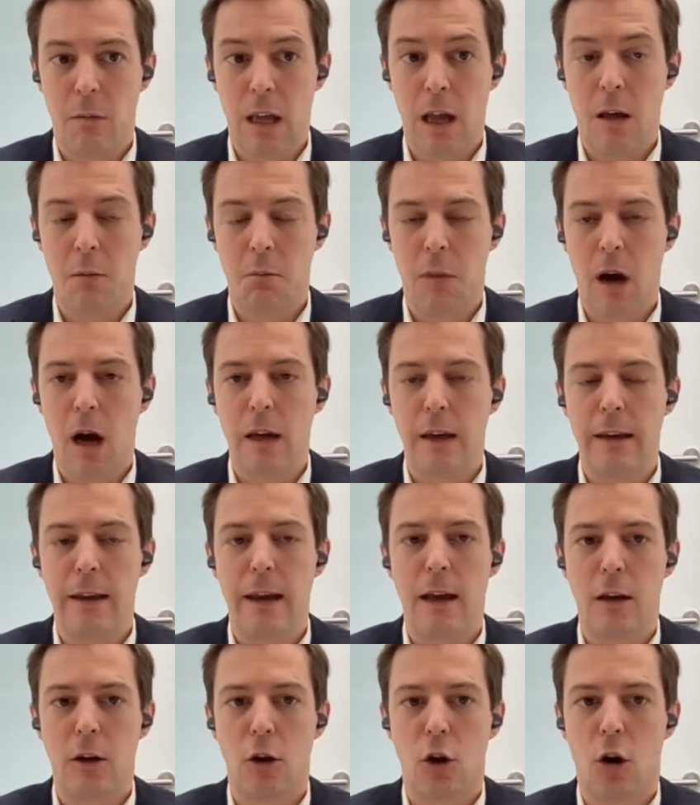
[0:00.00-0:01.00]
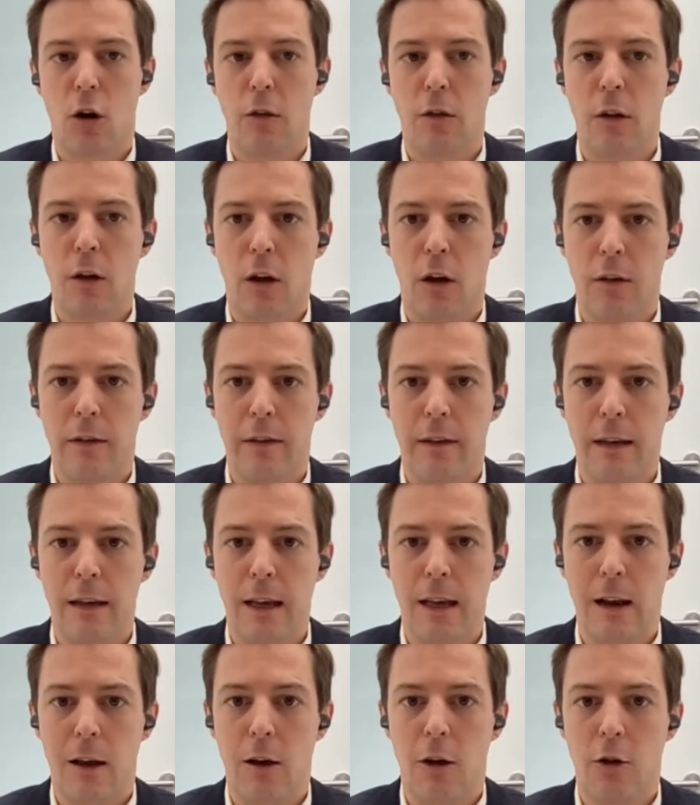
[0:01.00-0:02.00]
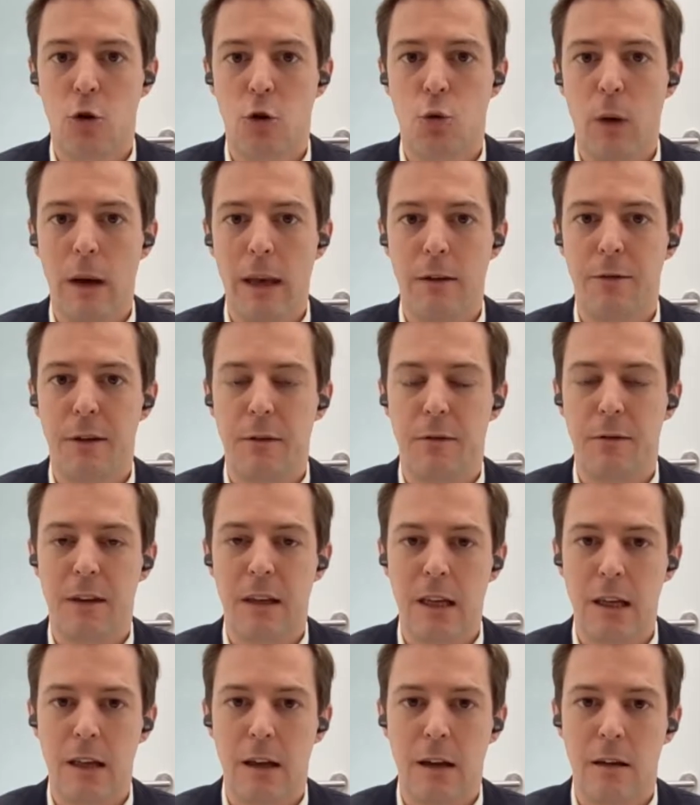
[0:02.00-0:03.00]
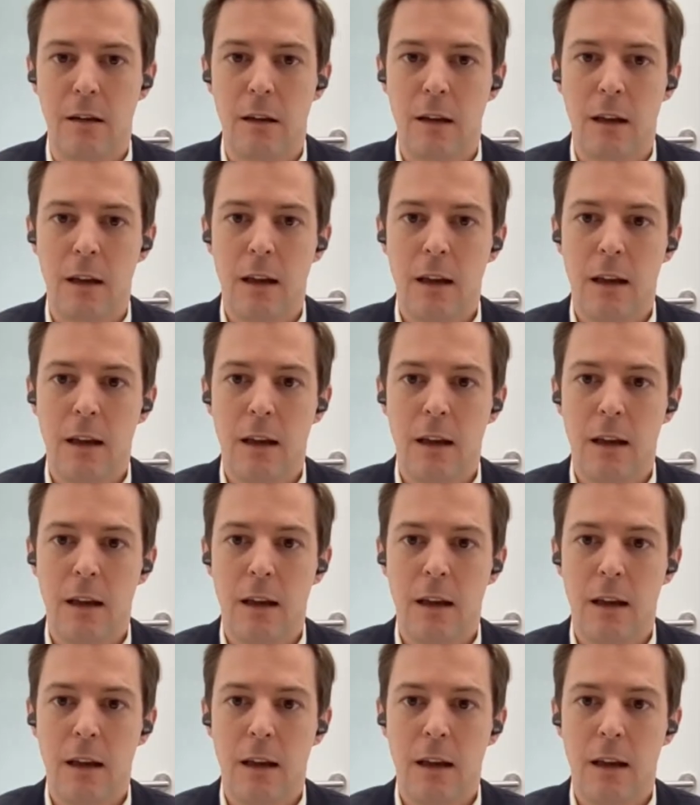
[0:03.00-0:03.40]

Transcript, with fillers: Myanmar, in Yangon, until uh, 2015,